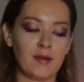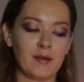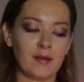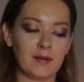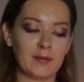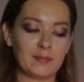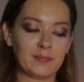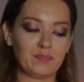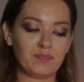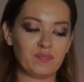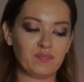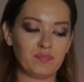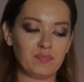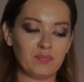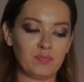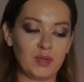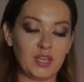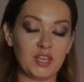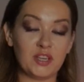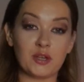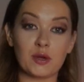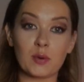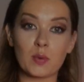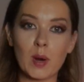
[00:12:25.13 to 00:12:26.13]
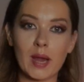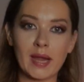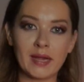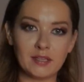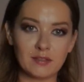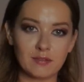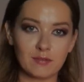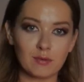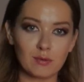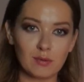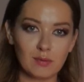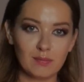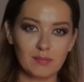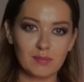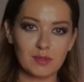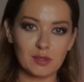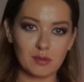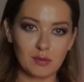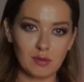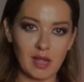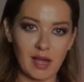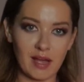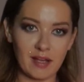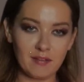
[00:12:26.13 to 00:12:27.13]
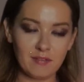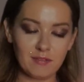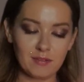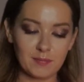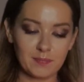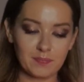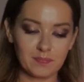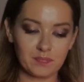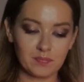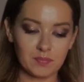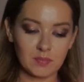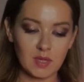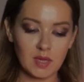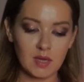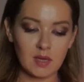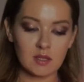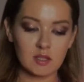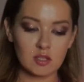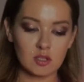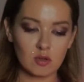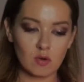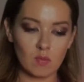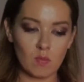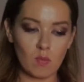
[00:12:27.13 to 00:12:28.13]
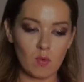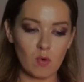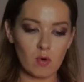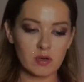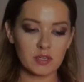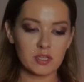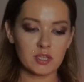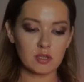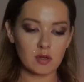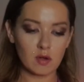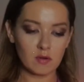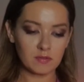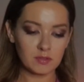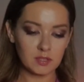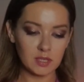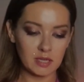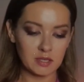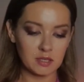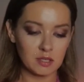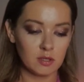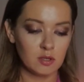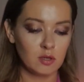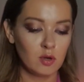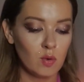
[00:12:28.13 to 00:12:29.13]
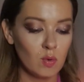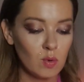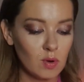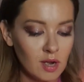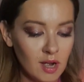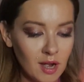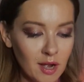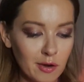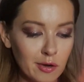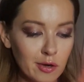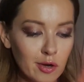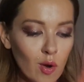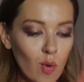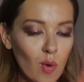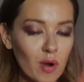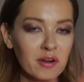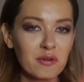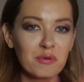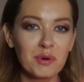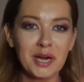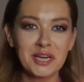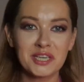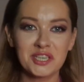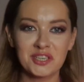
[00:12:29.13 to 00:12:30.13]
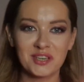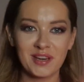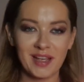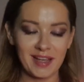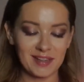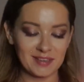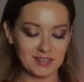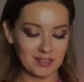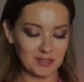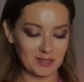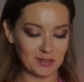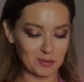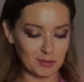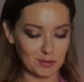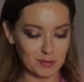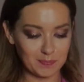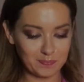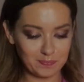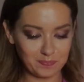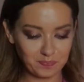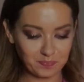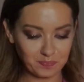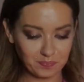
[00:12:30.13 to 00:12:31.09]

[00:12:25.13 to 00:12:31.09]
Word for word: being grateful to life. So more soft attitude, no aggression attitude.